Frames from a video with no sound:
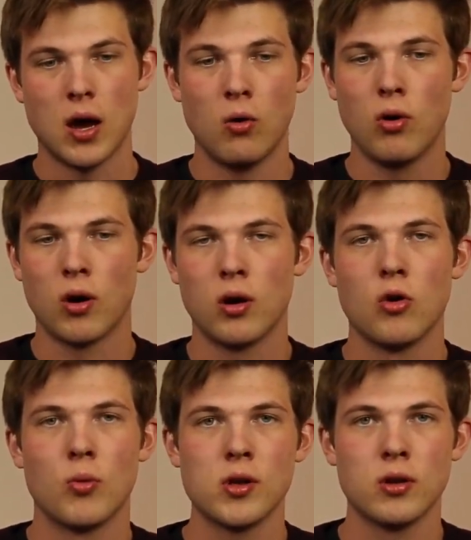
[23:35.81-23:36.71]

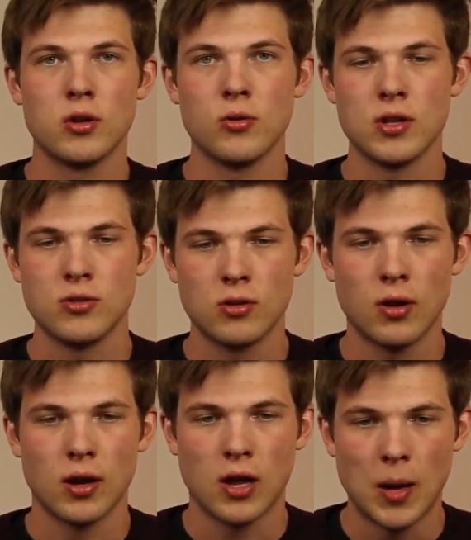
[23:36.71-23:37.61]
Or what you can do is you can
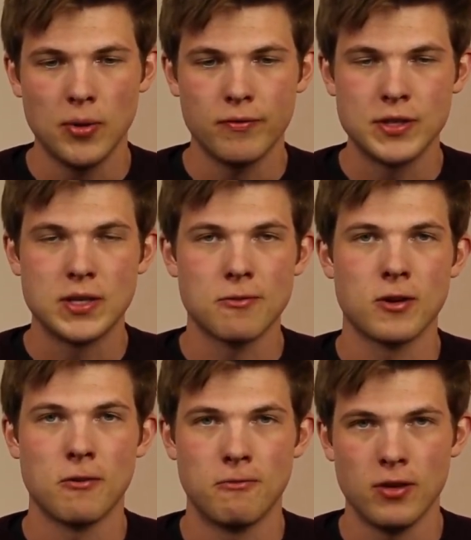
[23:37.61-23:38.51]
look at a couple of these
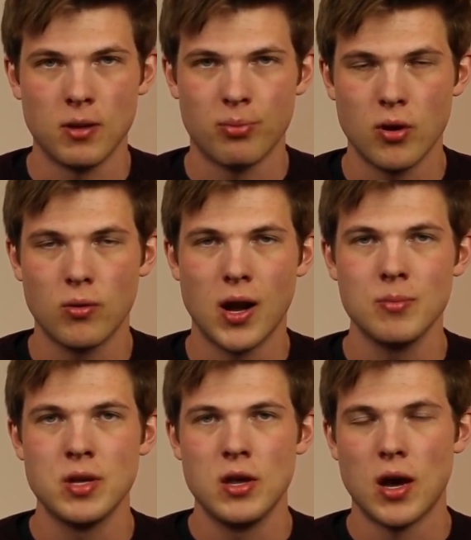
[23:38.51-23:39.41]
different affiliate
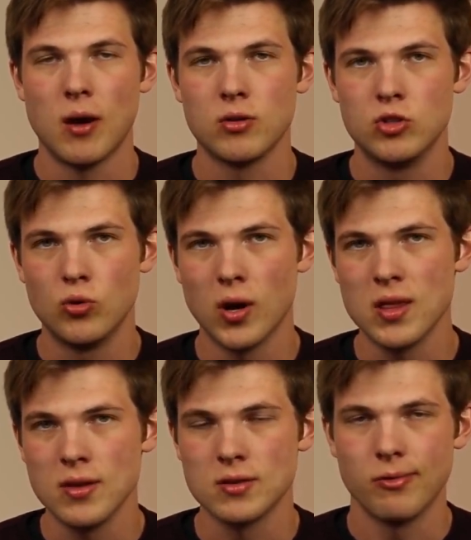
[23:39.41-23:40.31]
programs. I would
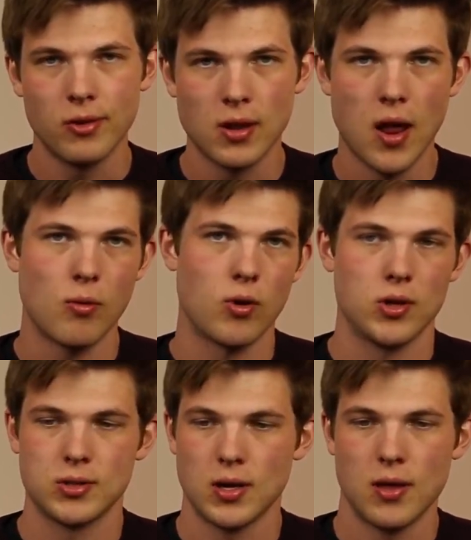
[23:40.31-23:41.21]
join these affiliate
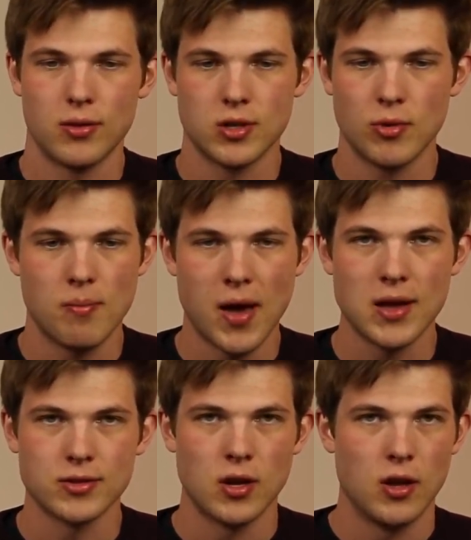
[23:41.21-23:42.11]
networks. They're some of the
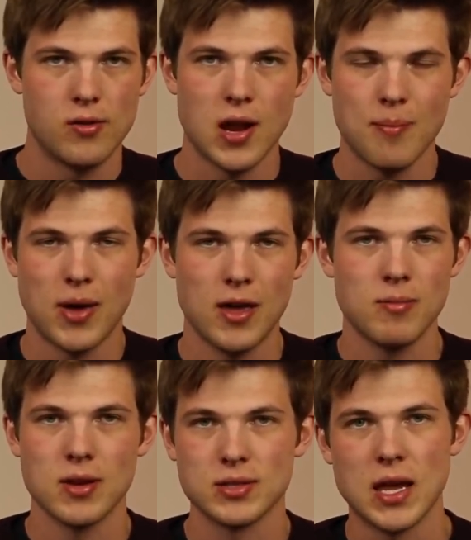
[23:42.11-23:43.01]
best. They're not
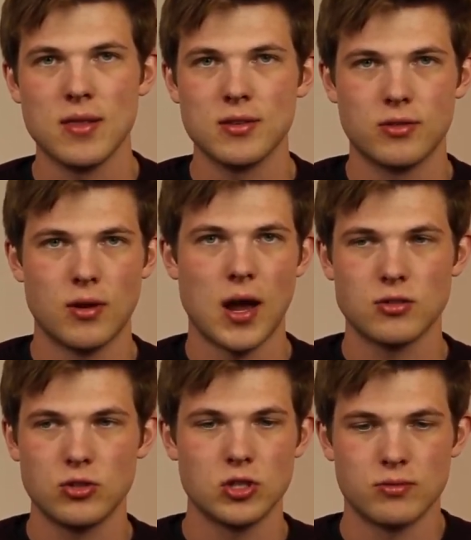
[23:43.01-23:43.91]
paying me to say this. They're
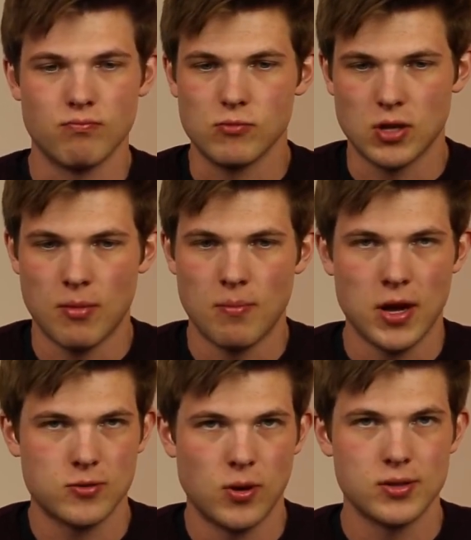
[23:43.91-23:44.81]
actually just some of the
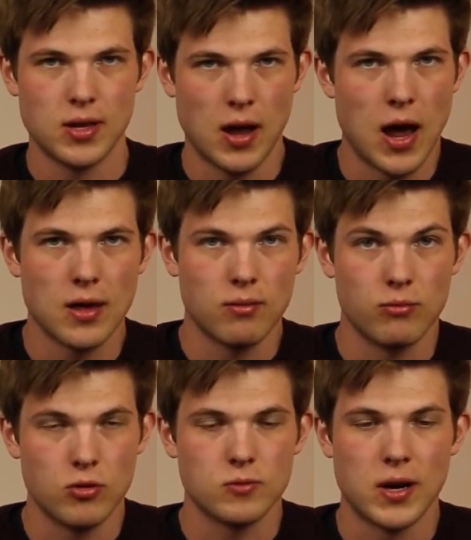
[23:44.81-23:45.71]
best ones that I
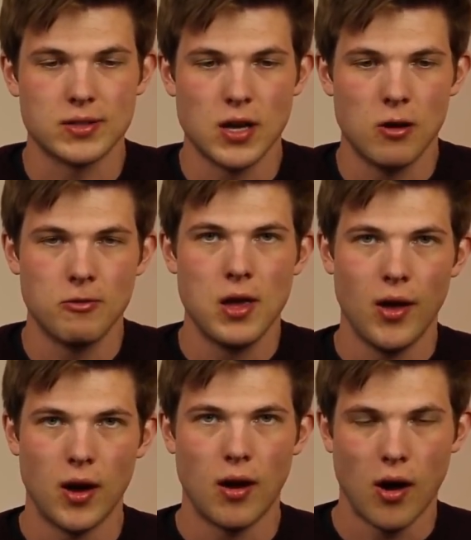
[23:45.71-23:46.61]
use myself
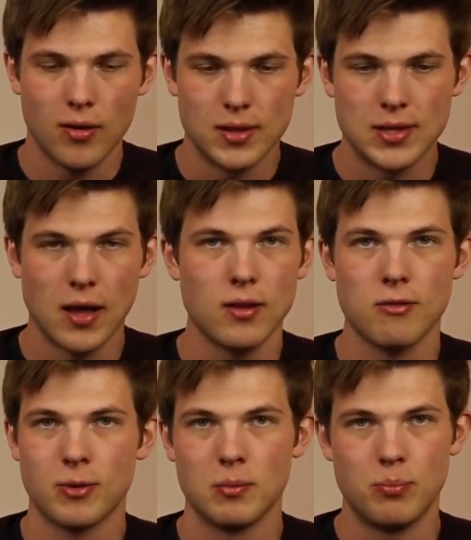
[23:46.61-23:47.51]
on the daily
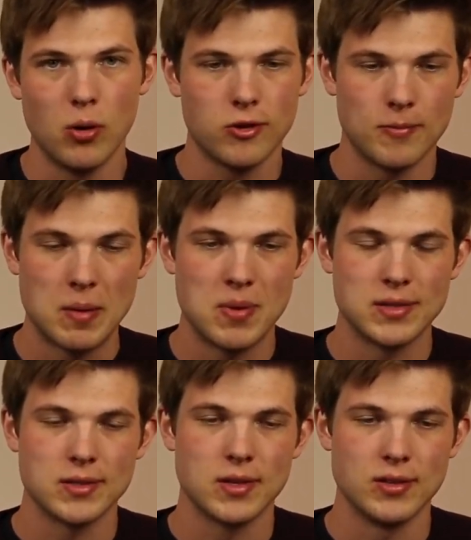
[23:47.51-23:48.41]
for both of my
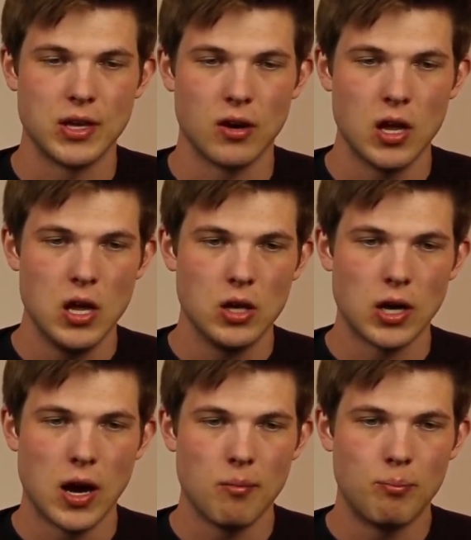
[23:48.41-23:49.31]
businesses here.
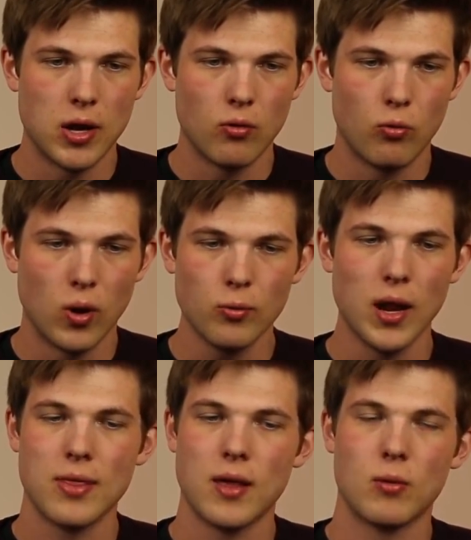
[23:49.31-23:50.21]
But the one
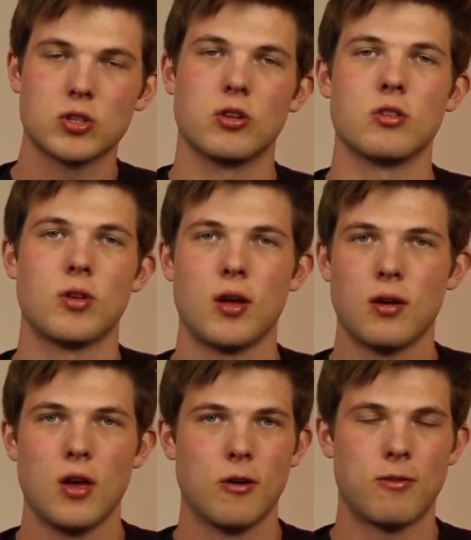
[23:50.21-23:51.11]
that I want to show you
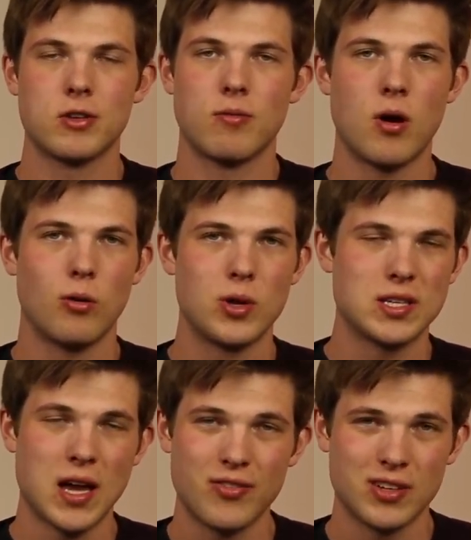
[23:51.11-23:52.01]
here, first of all, we
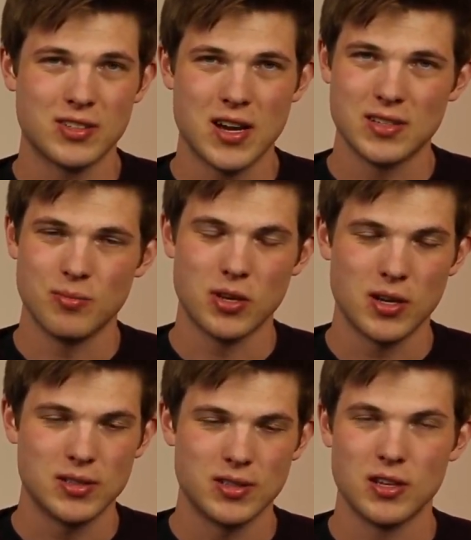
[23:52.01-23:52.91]
just have to discuss it
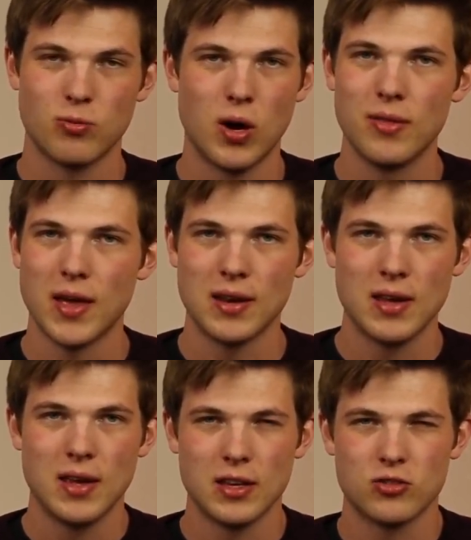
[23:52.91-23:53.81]
because it's one that
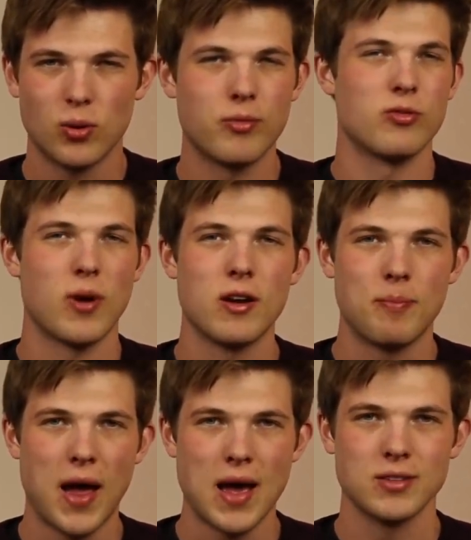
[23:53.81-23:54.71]
is sort of this rite of
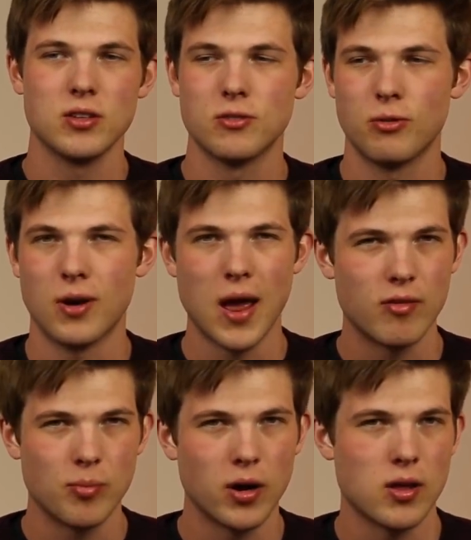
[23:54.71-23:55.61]
passage for
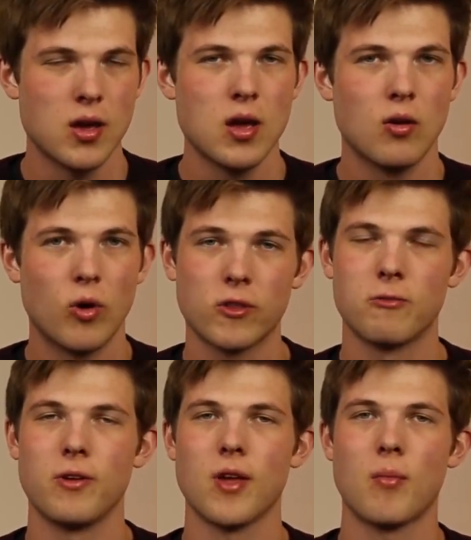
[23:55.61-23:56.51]
everybody with
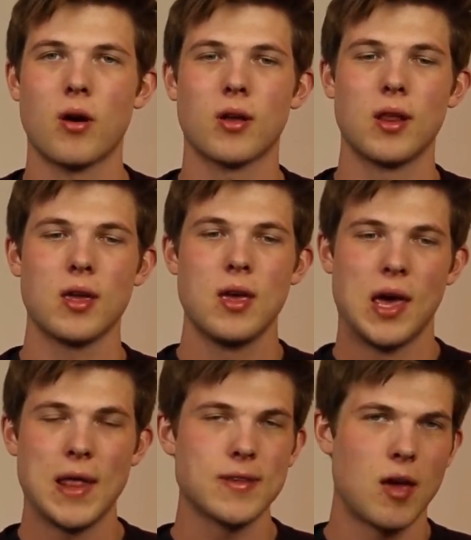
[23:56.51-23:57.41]
affiliate marketing,
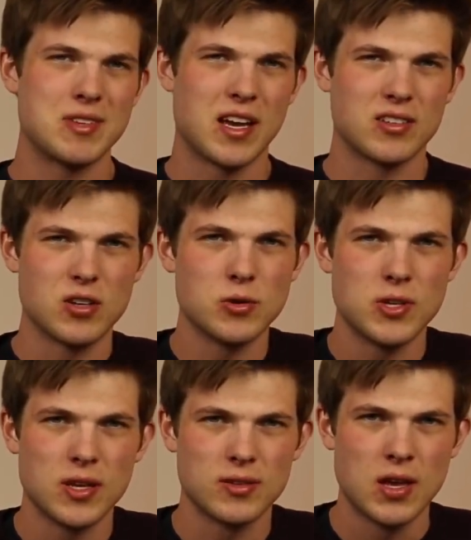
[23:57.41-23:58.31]
and that's Amazon
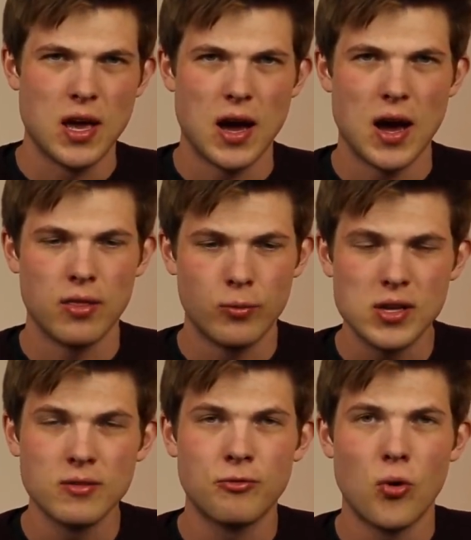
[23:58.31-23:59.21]
Associates. The
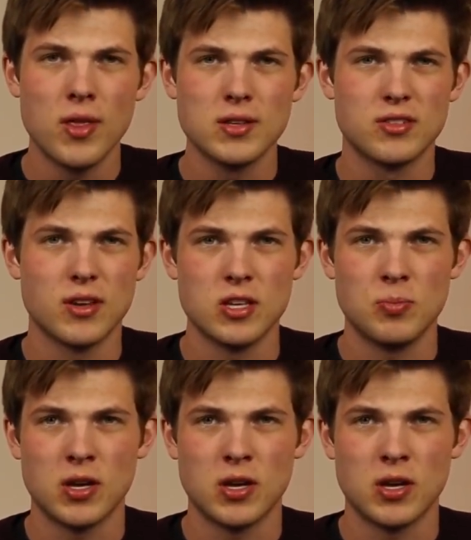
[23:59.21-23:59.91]
reason for this is